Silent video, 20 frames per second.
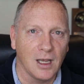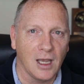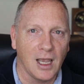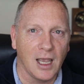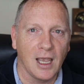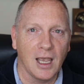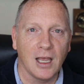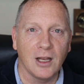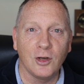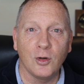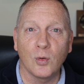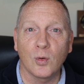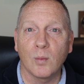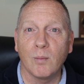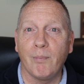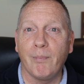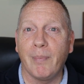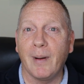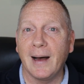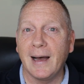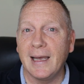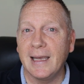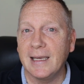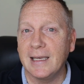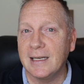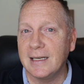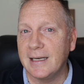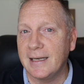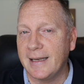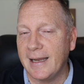and you were buying
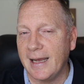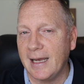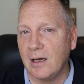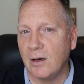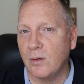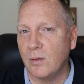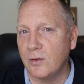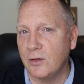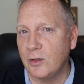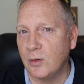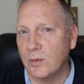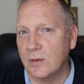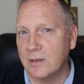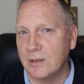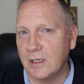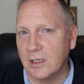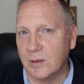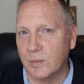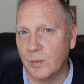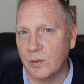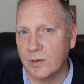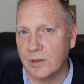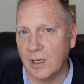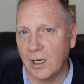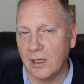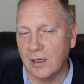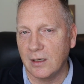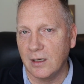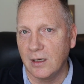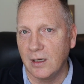it down to a
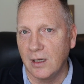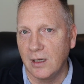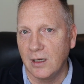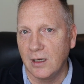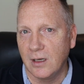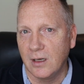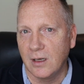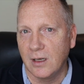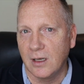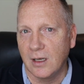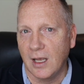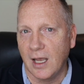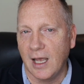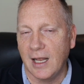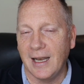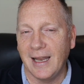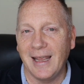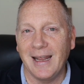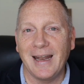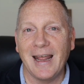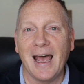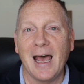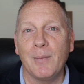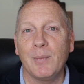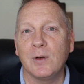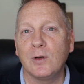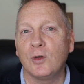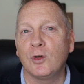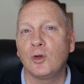6%, and it happened